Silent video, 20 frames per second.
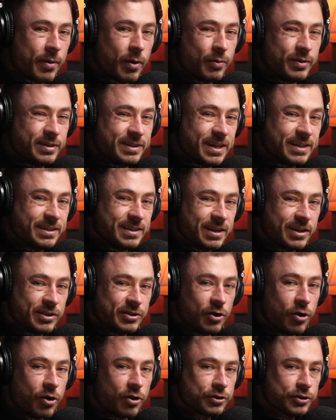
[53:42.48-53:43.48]
it up with Disney
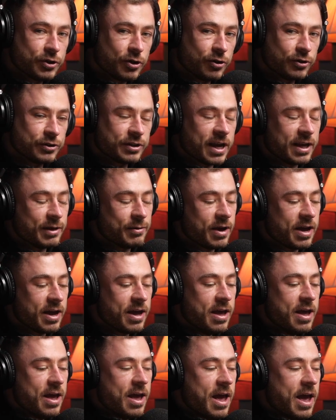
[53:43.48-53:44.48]
guitar songs. Anyway,
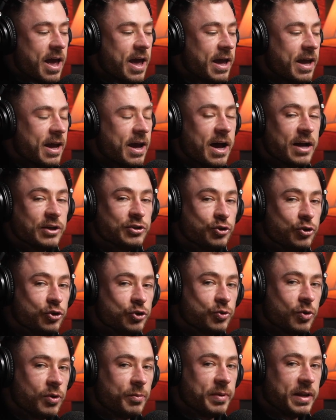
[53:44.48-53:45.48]
as
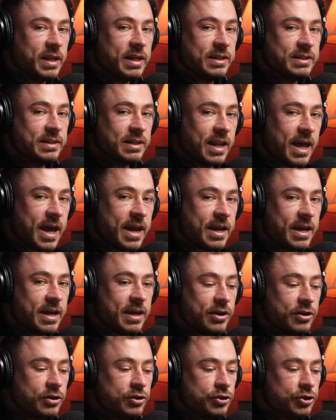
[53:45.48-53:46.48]
usual, please
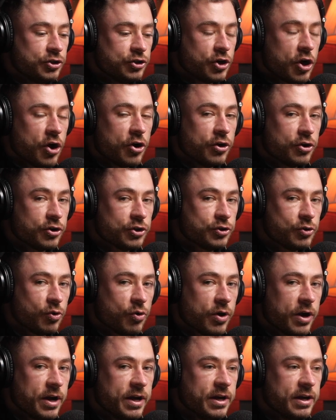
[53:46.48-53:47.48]
like, share to your
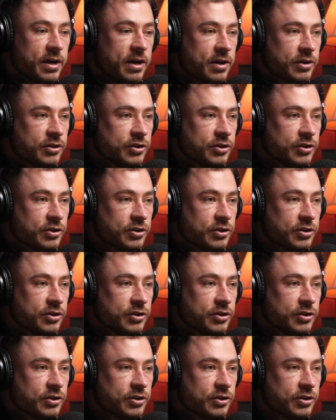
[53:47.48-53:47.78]
story,